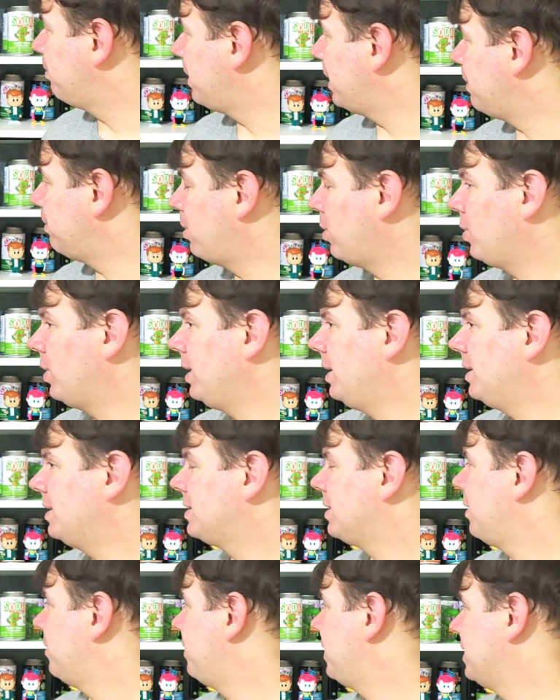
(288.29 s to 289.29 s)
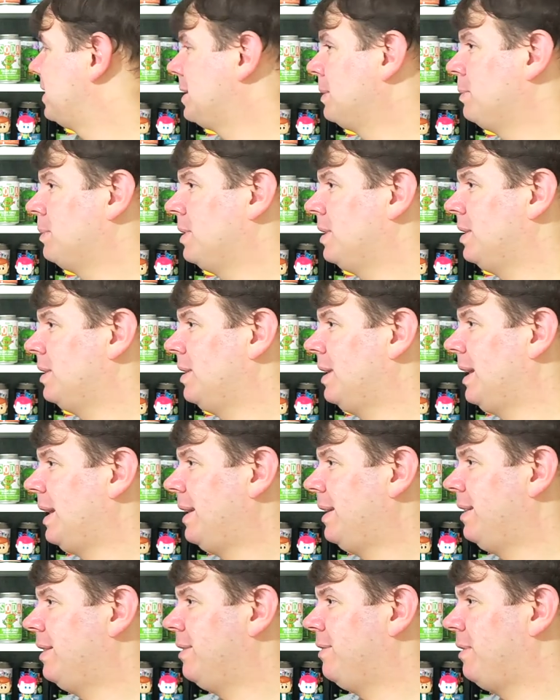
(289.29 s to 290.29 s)
Big Boy. So I think someone
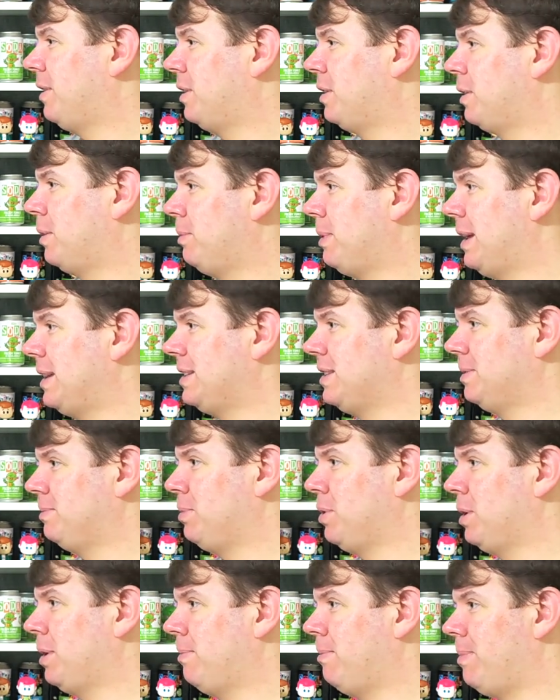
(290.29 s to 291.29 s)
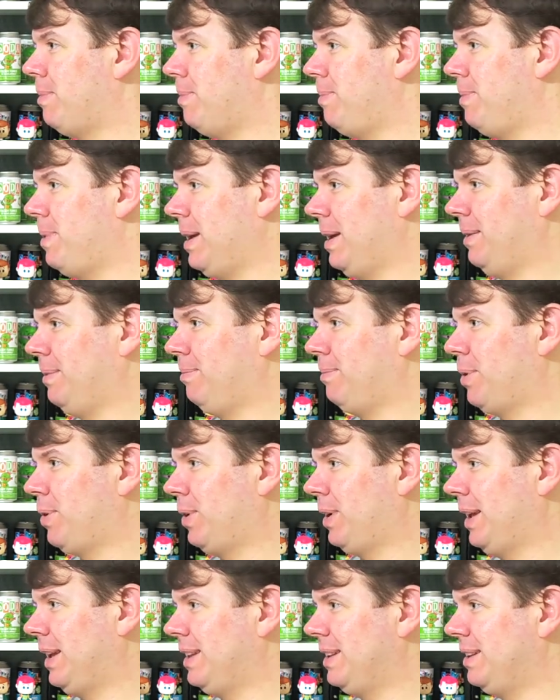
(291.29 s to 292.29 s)
in the Funko place has put Big
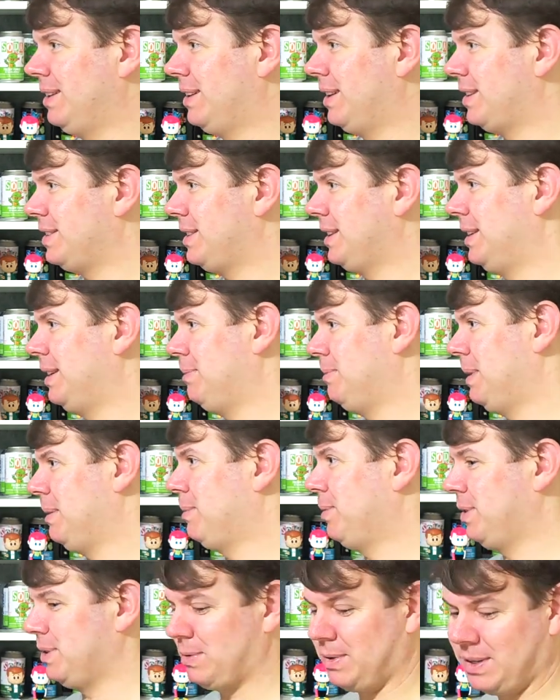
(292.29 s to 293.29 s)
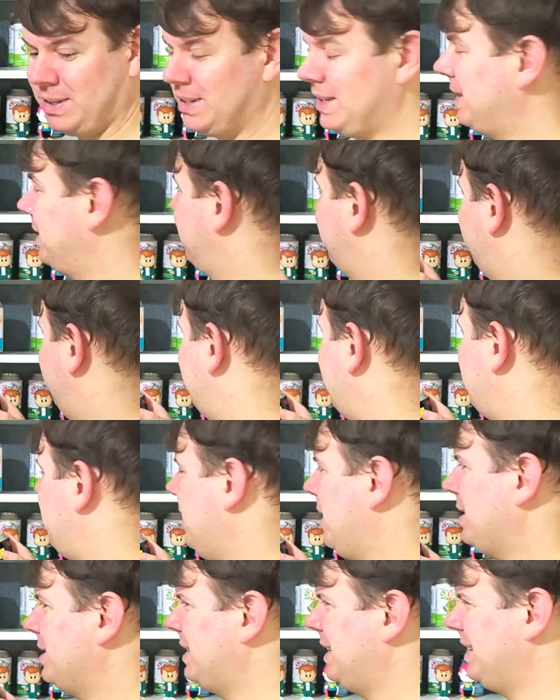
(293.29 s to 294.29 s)
Boy in Dustin and Big Boy's one
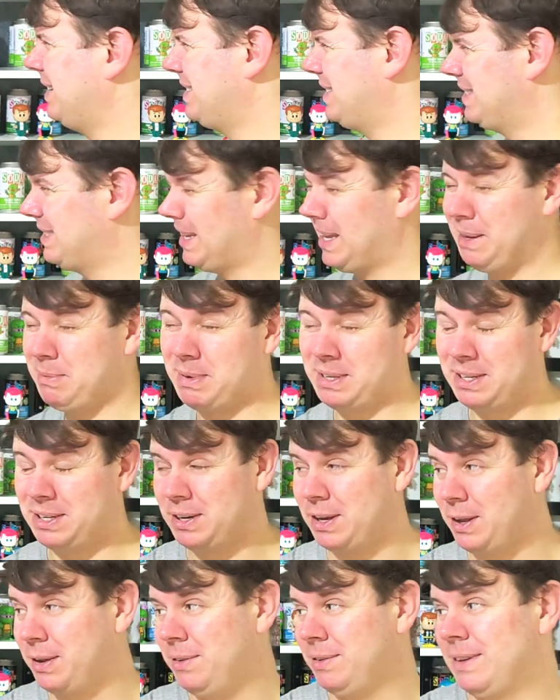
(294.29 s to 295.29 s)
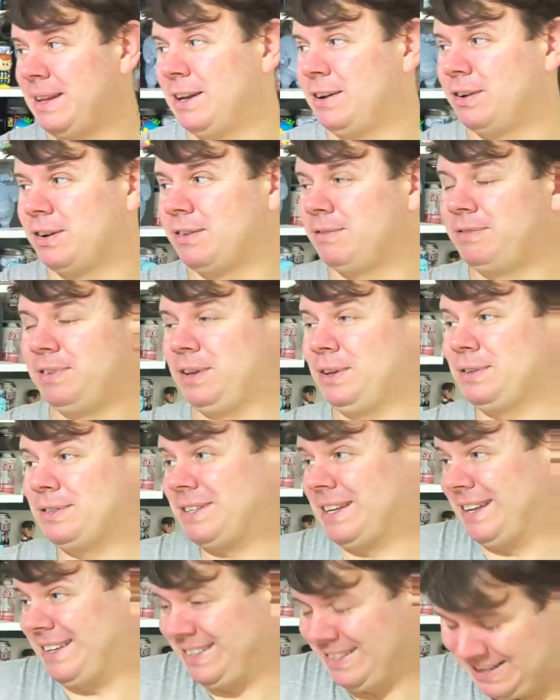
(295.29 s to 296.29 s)
maybe because he looks the same. I don't know. They got
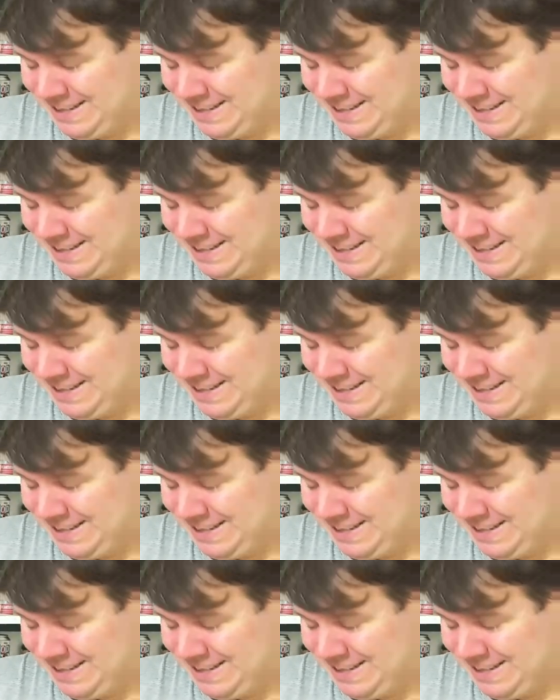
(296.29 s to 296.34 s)
confused.